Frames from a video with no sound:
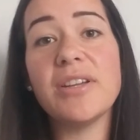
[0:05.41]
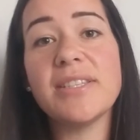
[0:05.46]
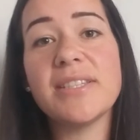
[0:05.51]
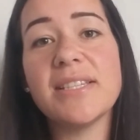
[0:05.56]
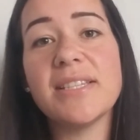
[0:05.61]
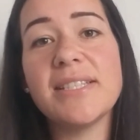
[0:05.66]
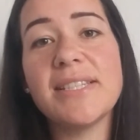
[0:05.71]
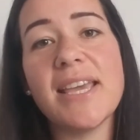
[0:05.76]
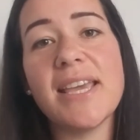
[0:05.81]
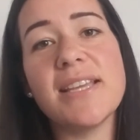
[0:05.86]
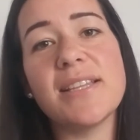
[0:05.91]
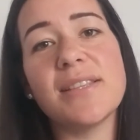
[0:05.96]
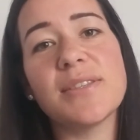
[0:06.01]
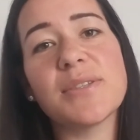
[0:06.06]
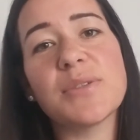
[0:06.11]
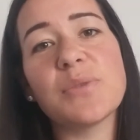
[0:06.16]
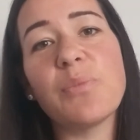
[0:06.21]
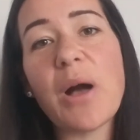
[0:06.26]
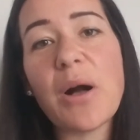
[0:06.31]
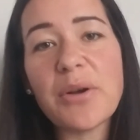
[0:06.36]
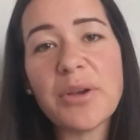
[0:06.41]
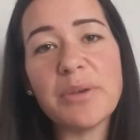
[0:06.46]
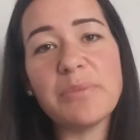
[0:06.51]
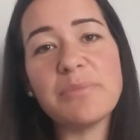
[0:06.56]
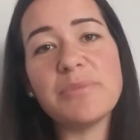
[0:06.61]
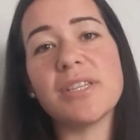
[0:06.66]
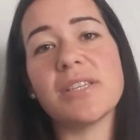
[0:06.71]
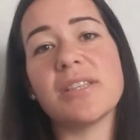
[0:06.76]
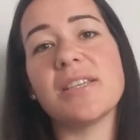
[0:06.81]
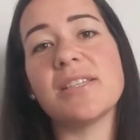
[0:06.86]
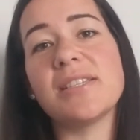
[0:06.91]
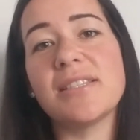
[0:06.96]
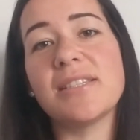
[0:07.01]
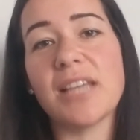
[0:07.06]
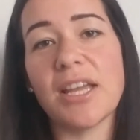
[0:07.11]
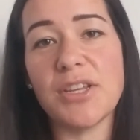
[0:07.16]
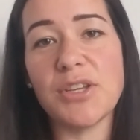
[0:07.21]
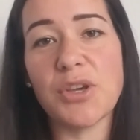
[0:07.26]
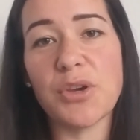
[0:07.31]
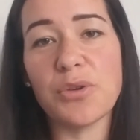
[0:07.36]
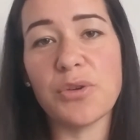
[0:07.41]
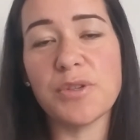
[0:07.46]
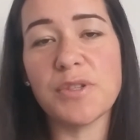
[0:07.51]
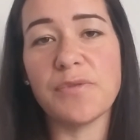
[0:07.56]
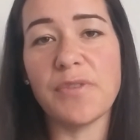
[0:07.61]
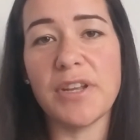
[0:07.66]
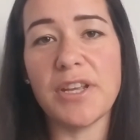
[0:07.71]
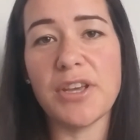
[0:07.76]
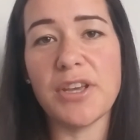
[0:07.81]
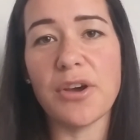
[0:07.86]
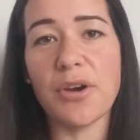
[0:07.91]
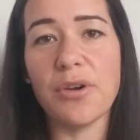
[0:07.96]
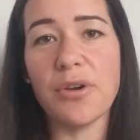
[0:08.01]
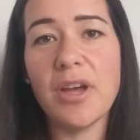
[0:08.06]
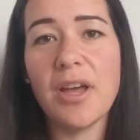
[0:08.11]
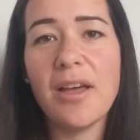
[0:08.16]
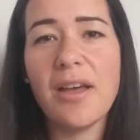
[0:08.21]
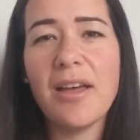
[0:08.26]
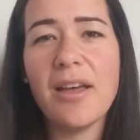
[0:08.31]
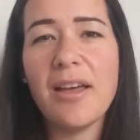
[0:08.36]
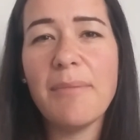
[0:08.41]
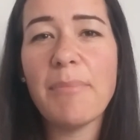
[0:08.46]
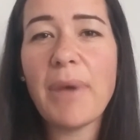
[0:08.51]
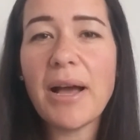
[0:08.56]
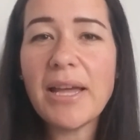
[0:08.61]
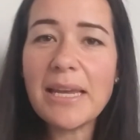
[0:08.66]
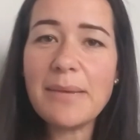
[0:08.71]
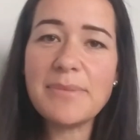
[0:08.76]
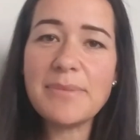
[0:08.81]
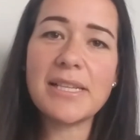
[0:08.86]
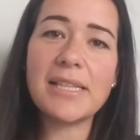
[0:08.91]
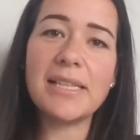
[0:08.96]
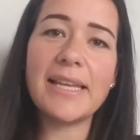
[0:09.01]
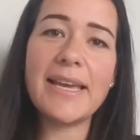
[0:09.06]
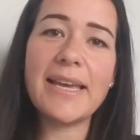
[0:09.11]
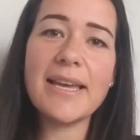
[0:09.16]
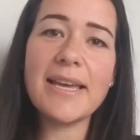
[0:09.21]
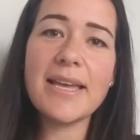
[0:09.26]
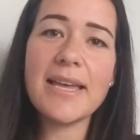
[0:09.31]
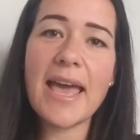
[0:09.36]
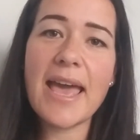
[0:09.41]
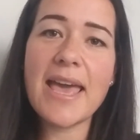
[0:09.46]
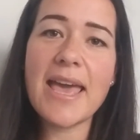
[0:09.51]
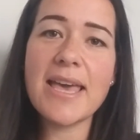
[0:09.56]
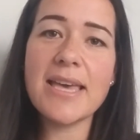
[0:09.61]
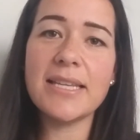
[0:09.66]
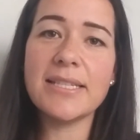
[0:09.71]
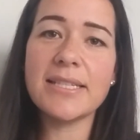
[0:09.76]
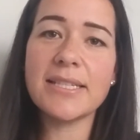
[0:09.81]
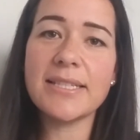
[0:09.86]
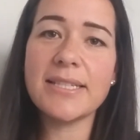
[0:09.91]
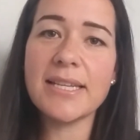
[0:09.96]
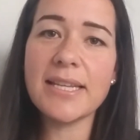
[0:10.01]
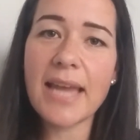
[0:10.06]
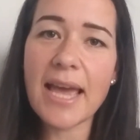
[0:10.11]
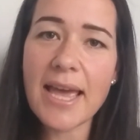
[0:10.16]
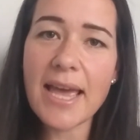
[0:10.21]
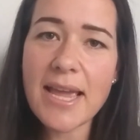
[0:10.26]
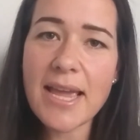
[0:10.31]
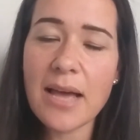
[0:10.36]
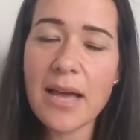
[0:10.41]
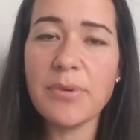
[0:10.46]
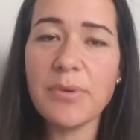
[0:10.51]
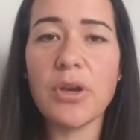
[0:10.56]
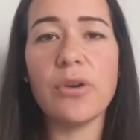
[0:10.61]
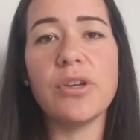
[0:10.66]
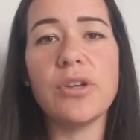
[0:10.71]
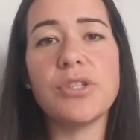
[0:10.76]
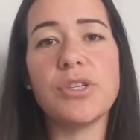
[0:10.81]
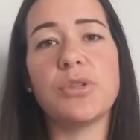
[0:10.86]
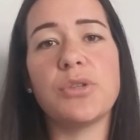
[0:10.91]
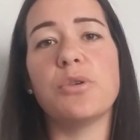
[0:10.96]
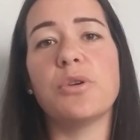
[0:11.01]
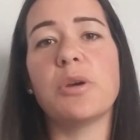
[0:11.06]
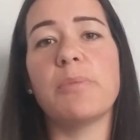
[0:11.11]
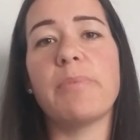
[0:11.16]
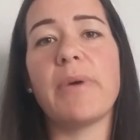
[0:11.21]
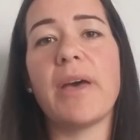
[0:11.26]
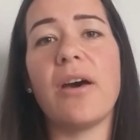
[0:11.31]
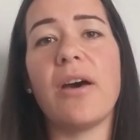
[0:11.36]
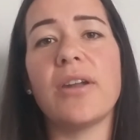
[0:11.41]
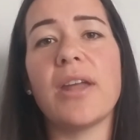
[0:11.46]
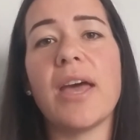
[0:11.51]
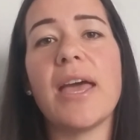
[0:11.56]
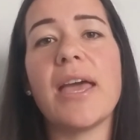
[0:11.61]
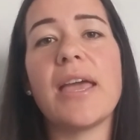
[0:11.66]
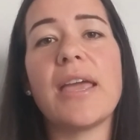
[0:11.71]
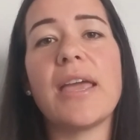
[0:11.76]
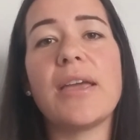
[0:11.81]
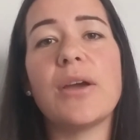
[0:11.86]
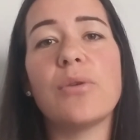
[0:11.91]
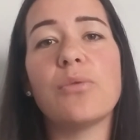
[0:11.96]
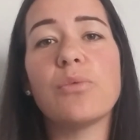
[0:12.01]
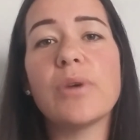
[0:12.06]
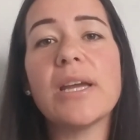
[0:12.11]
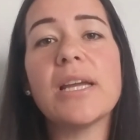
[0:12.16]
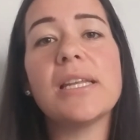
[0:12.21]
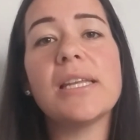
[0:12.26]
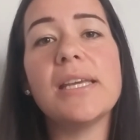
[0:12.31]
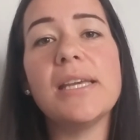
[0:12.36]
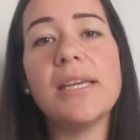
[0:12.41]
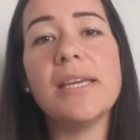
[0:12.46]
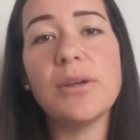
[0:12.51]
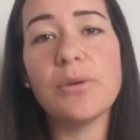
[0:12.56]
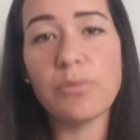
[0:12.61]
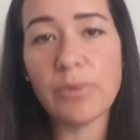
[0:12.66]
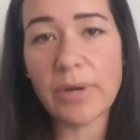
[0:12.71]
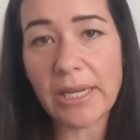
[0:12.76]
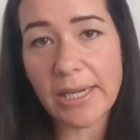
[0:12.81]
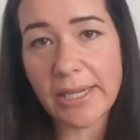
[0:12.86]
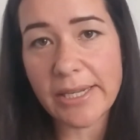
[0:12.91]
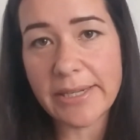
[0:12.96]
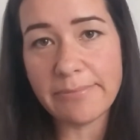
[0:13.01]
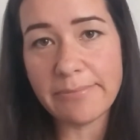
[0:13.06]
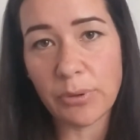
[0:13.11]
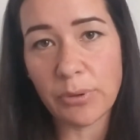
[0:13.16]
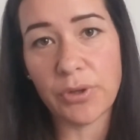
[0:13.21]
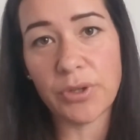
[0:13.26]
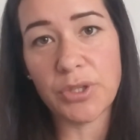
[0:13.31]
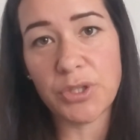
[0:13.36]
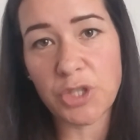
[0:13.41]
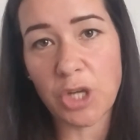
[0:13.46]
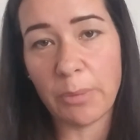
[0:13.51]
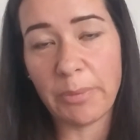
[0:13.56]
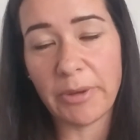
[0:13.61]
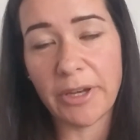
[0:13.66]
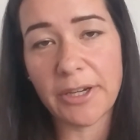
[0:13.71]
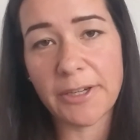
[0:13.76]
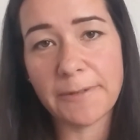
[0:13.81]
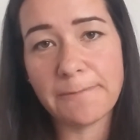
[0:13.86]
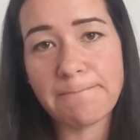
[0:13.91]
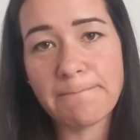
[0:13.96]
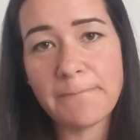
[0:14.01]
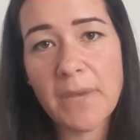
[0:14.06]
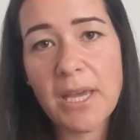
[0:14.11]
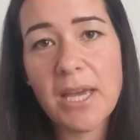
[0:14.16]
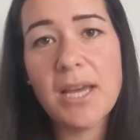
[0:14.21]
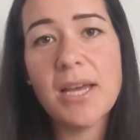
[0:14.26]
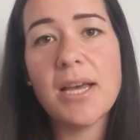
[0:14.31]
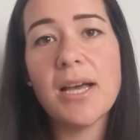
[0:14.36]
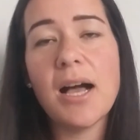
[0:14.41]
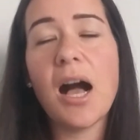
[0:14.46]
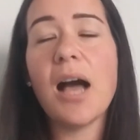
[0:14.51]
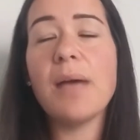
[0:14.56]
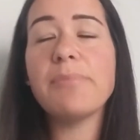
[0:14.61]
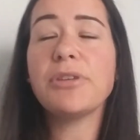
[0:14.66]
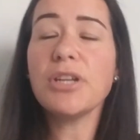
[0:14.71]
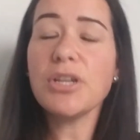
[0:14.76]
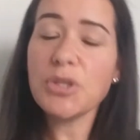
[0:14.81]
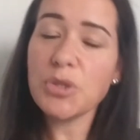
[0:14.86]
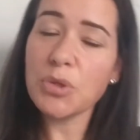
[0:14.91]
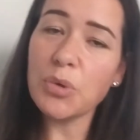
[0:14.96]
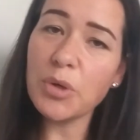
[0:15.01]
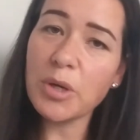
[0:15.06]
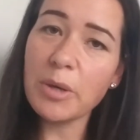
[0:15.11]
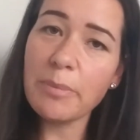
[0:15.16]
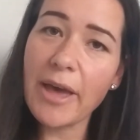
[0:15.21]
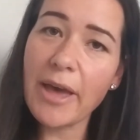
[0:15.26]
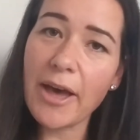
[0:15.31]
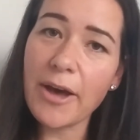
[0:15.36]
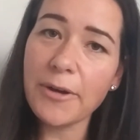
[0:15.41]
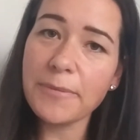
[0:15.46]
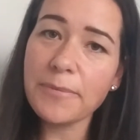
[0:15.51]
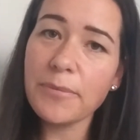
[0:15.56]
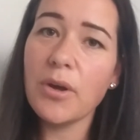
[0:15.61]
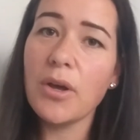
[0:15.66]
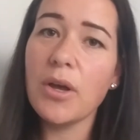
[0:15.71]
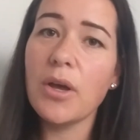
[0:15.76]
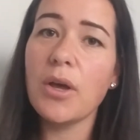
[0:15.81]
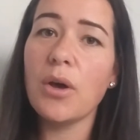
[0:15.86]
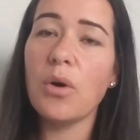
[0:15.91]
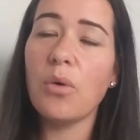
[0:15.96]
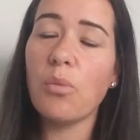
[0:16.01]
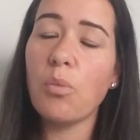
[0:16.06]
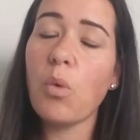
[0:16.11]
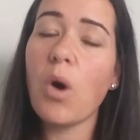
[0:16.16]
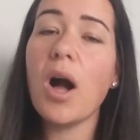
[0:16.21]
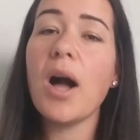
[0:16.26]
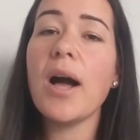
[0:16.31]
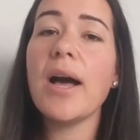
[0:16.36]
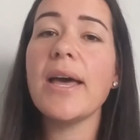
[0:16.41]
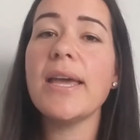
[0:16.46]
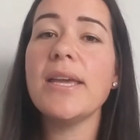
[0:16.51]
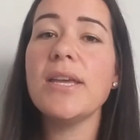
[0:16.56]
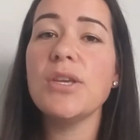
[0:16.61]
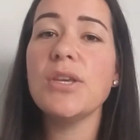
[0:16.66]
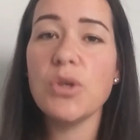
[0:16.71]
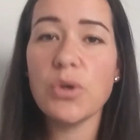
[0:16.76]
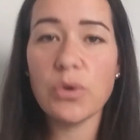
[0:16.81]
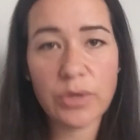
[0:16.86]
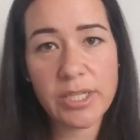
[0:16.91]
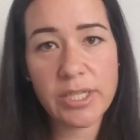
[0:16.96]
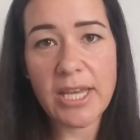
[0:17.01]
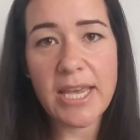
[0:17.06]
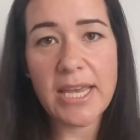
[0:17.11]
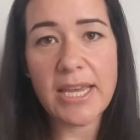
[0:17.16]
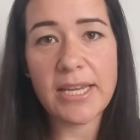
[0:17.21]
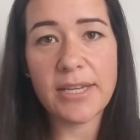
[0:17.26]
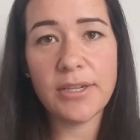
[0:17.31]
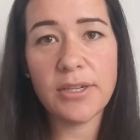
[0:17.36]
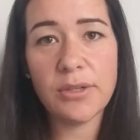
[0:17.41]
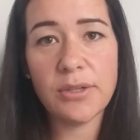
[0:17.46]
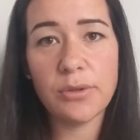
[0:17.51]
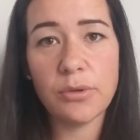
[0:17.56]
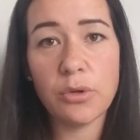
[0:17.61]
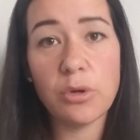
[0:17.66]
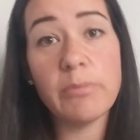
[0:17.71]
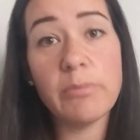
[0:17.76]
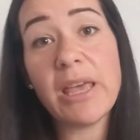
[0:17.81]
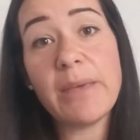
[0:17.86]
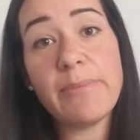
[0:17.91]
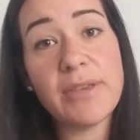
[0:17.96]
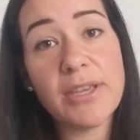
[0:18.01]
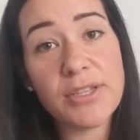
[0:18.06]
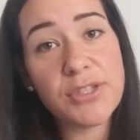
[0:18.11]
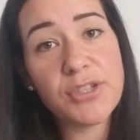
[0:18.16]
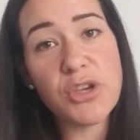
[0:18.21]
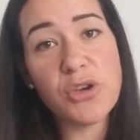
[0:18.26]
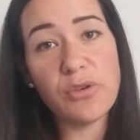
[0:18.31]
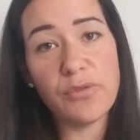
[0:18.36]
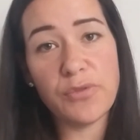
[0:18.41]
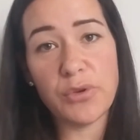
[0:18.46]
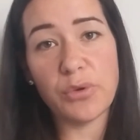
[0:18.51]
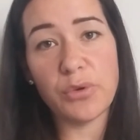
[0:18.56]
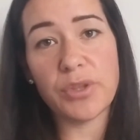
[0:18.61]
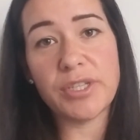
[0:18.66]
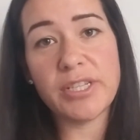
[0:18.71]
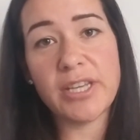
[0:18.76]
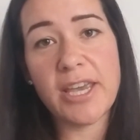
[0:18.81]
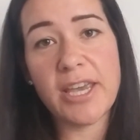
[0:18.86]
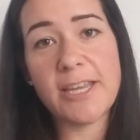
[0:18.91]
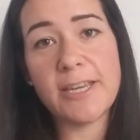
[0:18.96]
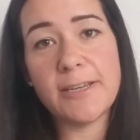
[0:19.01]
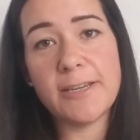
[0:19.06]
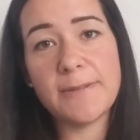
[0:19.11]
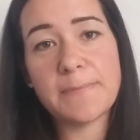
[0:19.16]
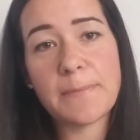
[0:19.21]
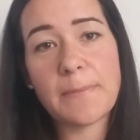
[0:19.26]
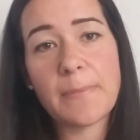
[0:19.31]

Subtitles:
parents and teens, welcome to this Study Gurus video. My name's Claire and today I'm going to talk about a really important topic. I'm going to talk about why your teen, or maybe it's you if you're the teen,